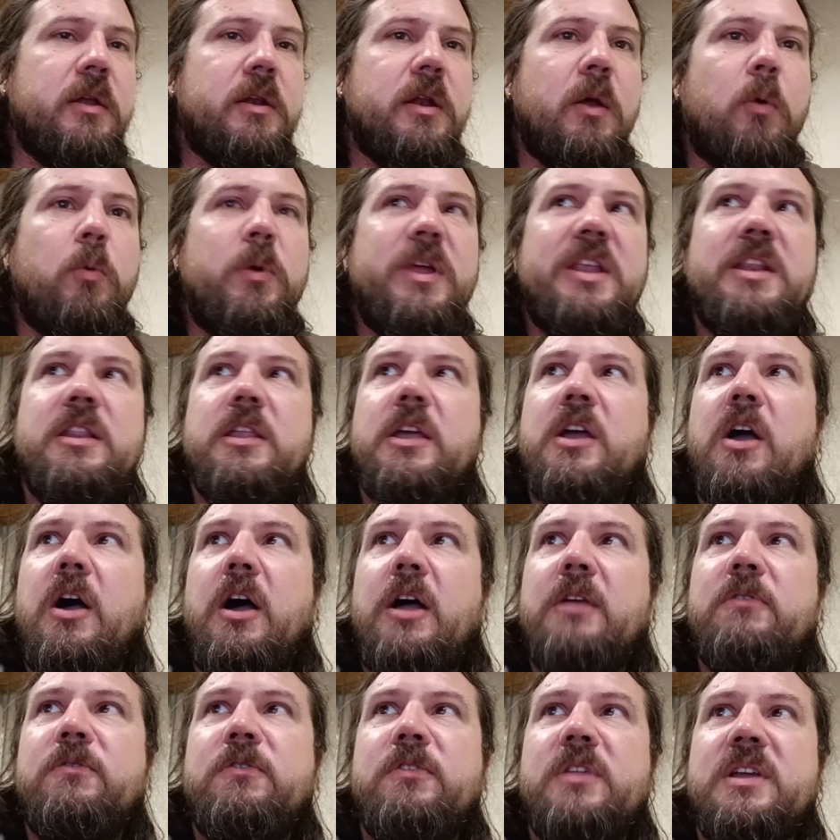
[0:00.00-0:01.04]
And when the
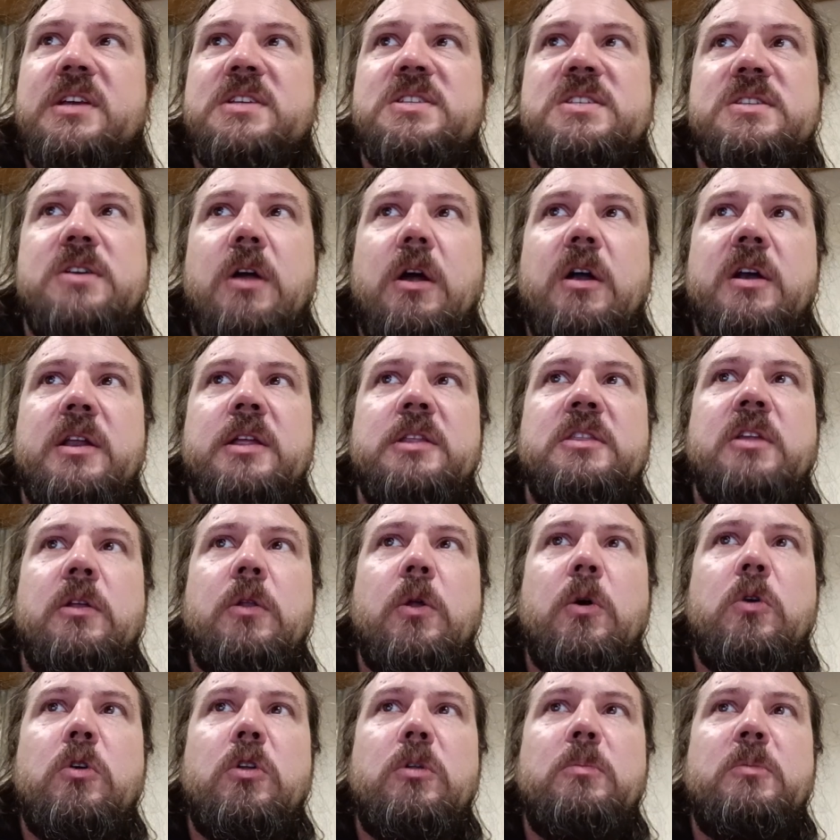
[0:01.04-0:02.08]
conflict started, the
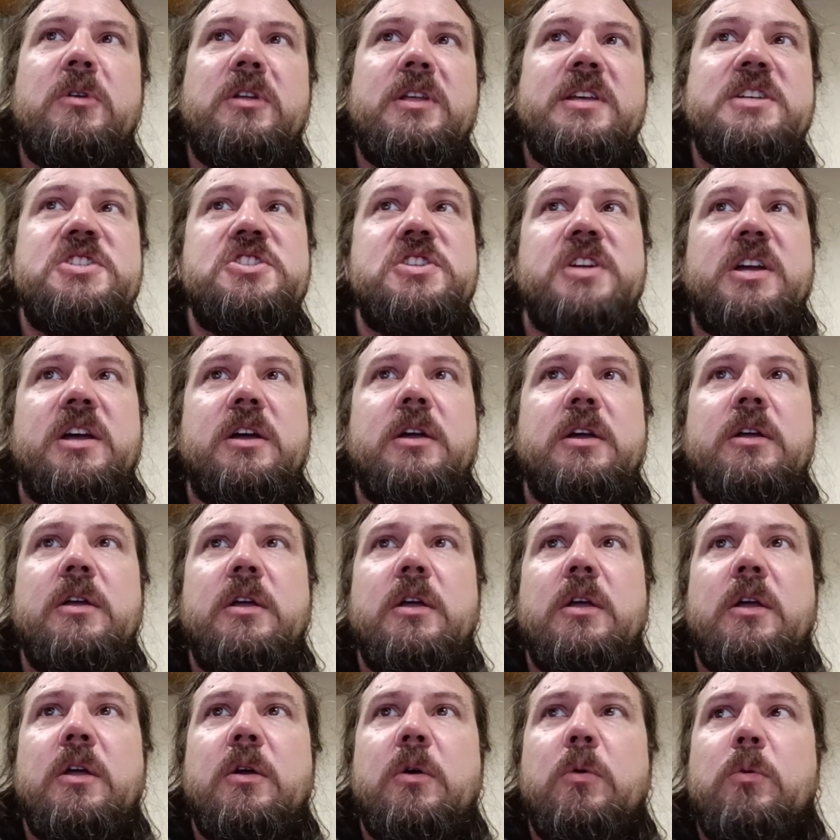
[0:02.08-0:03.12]
local militia
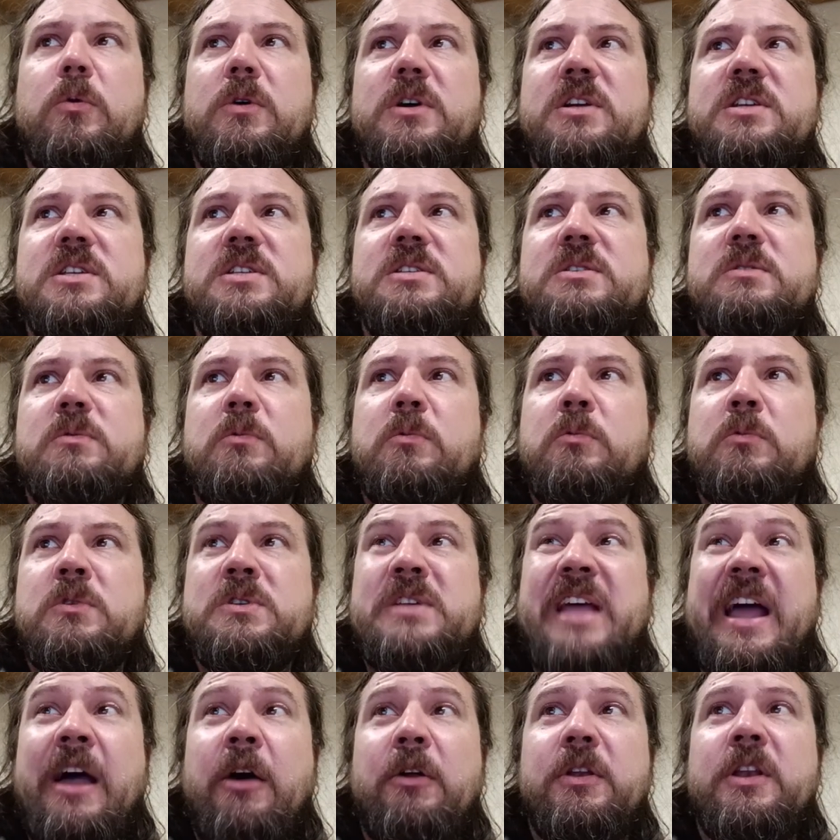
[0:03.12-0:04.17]
was
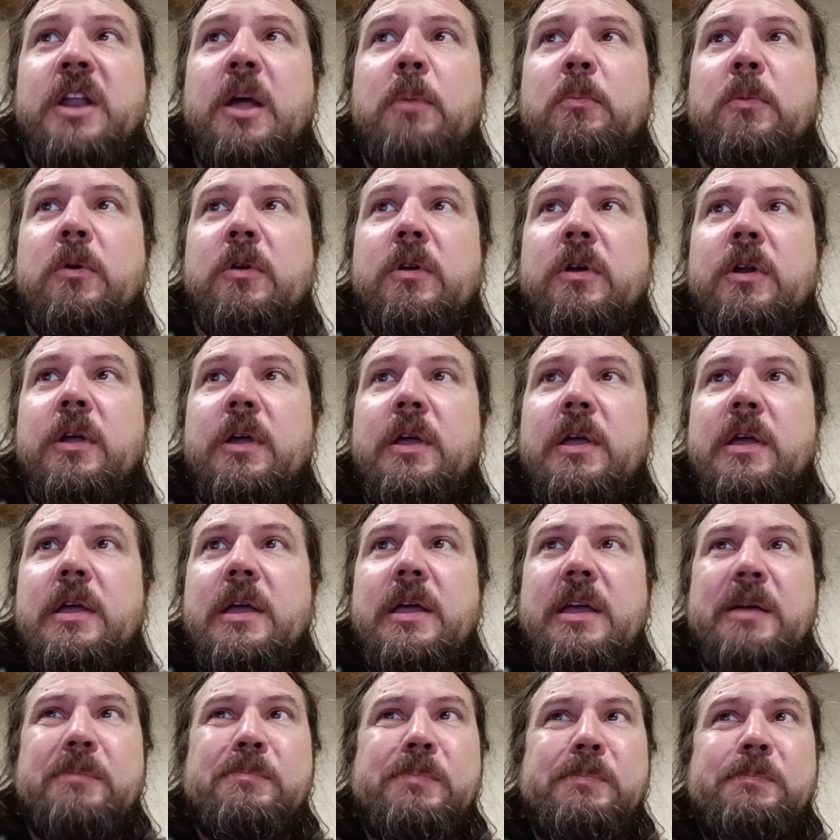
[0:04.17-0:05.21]
outnumbered.
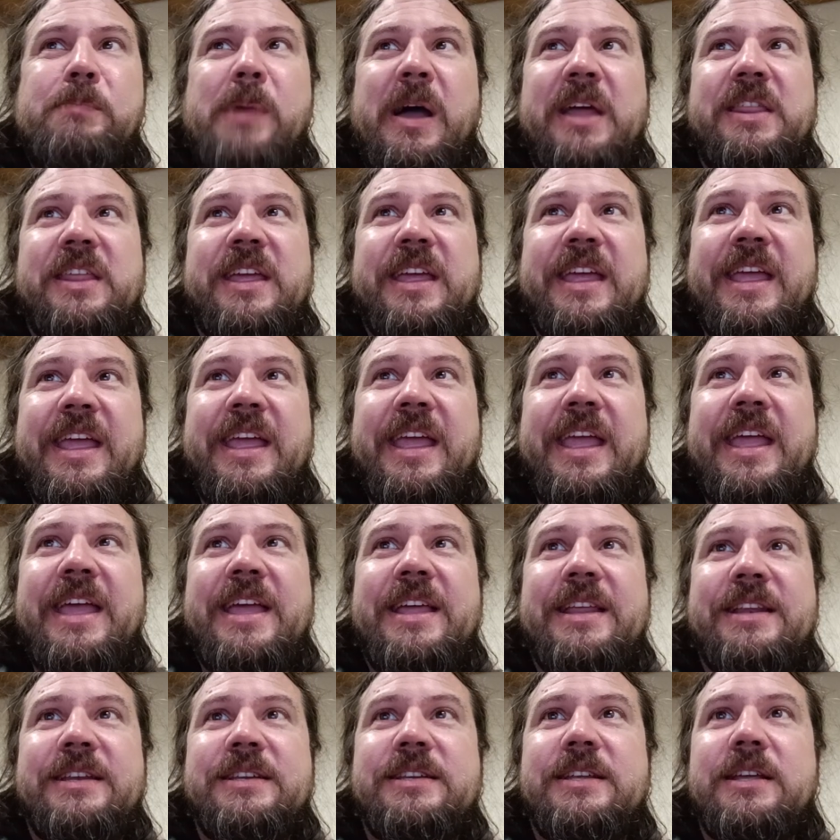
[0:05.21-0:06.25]
By the
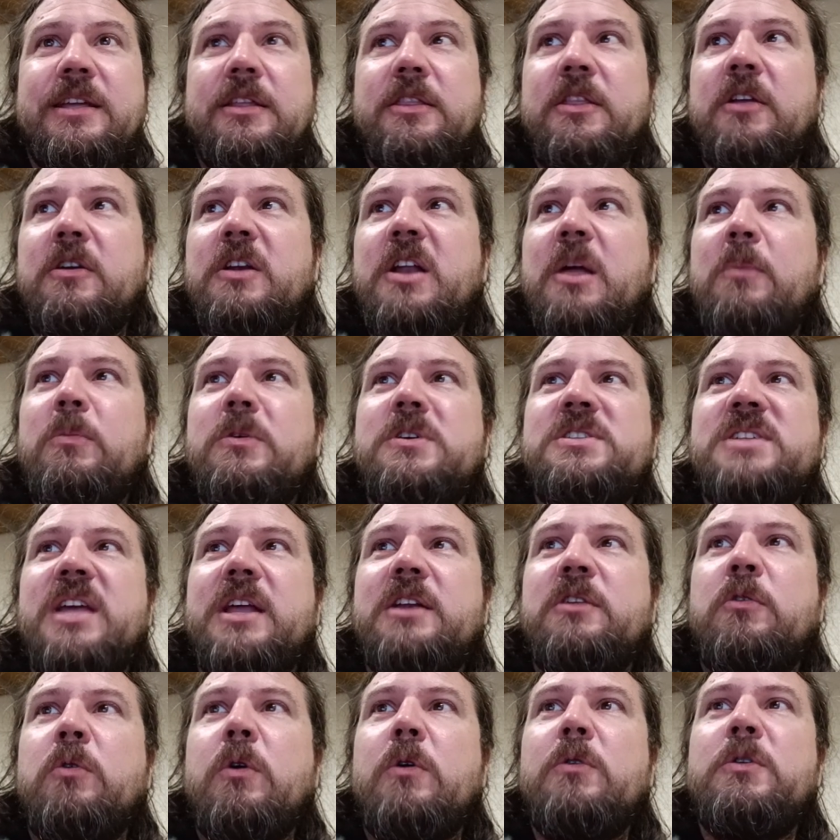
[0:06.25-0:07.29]
end, their numbers
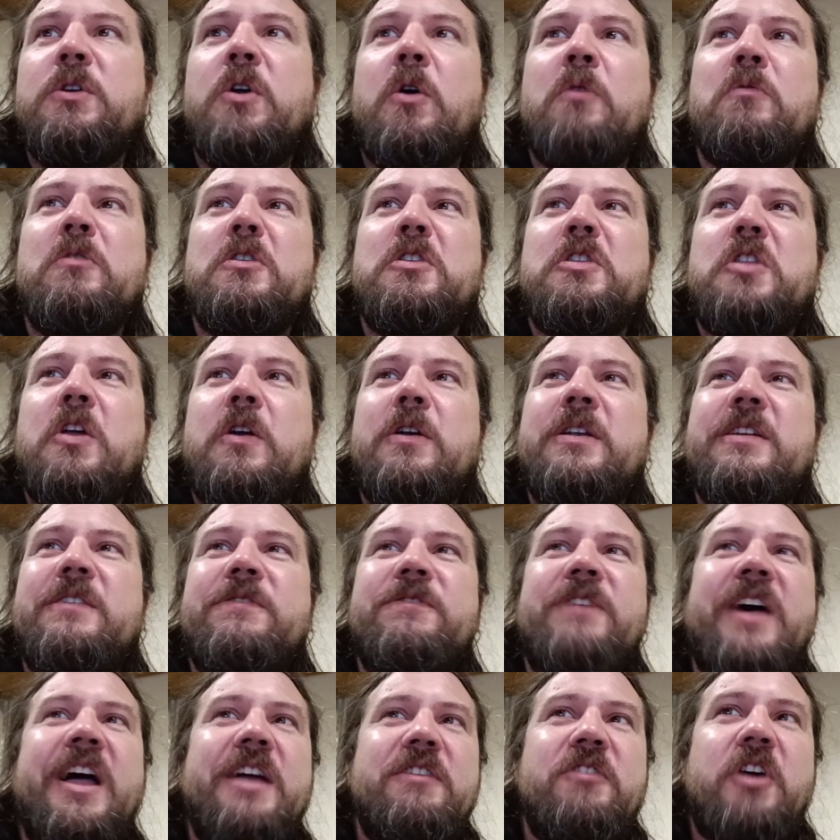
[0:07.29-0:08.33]
had grown to over
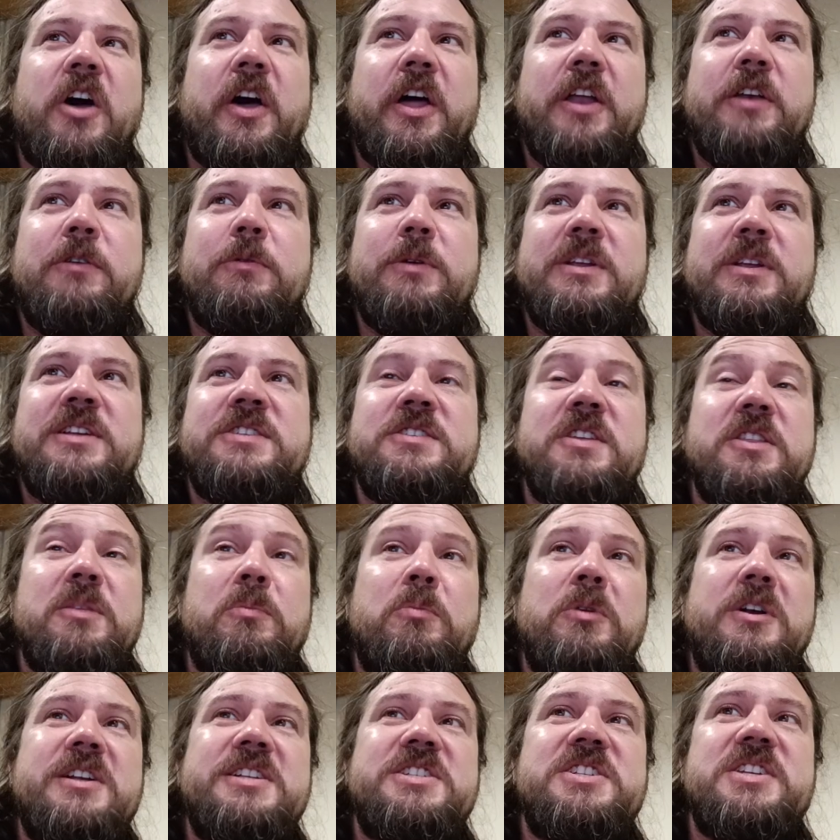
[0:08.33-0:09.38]
3,500 to the
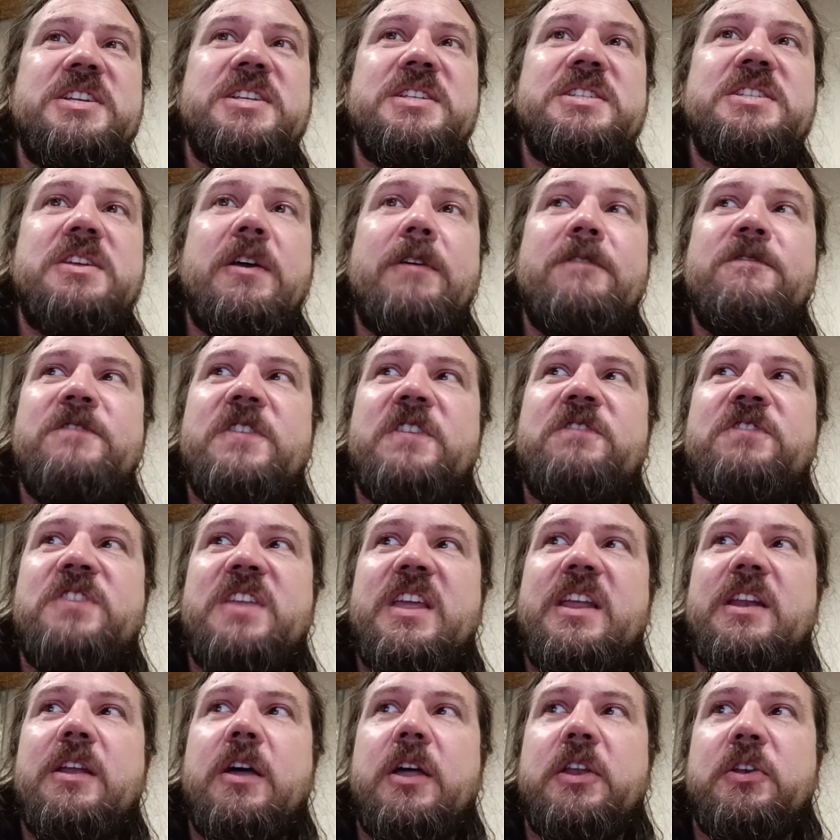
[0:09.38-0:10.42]
British's
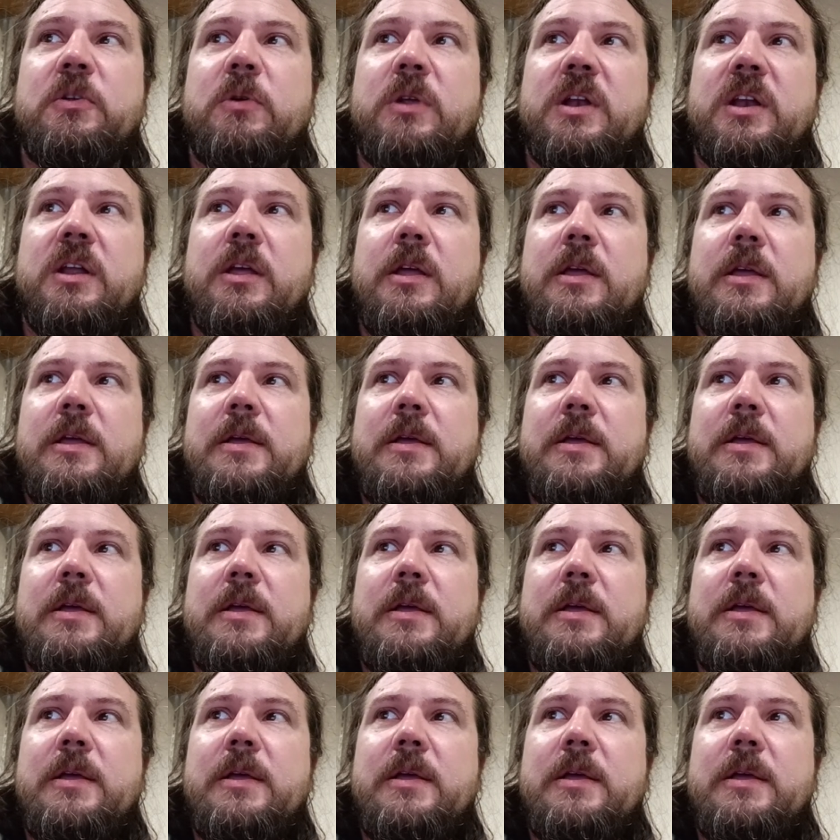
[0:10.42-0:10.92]
1,500.